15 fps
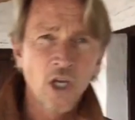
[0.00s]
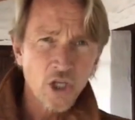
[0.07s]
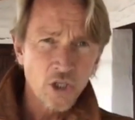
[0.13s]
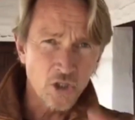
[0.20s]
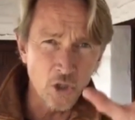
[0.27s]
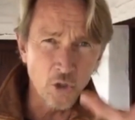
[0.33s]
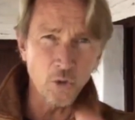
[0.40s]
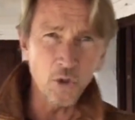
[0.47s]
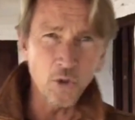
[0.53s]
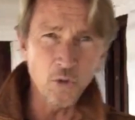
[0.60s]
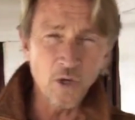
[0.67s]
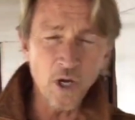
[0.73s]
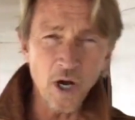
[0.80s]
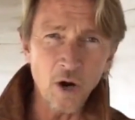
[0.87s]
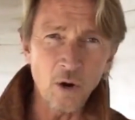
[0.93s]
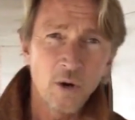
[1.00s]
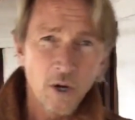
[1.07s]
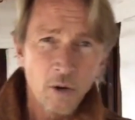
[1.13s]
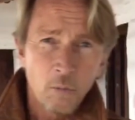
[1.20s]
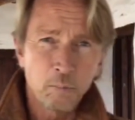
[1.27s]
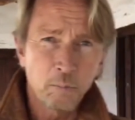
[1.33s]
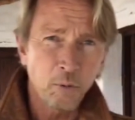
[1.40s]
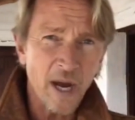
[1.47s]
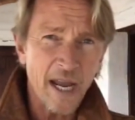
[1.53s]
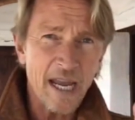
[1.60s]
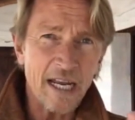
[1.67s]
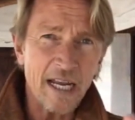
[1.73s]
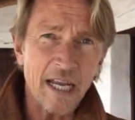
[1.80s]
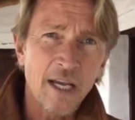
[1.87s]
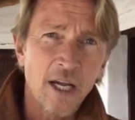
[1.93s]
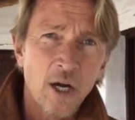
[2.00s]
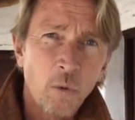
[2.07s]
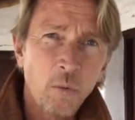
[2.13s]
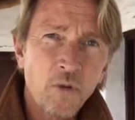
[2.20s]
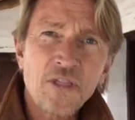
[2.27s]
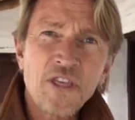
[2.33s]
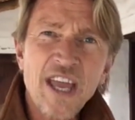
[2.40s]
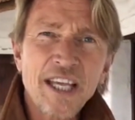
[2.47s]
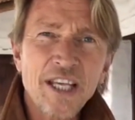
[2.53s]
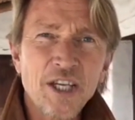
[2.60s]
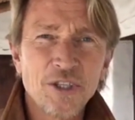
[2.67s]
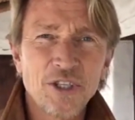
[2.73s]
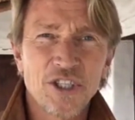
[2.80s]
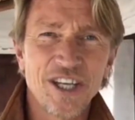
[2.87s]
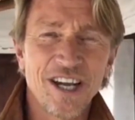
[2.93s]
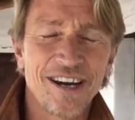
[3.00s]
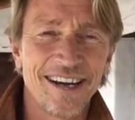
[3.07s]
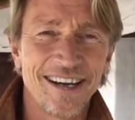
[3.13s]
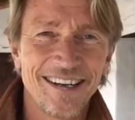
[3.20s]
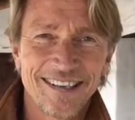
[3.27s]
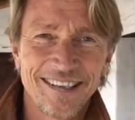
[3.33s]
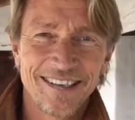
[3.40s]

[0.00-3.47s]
Do you know Brady, thank you, Sherry.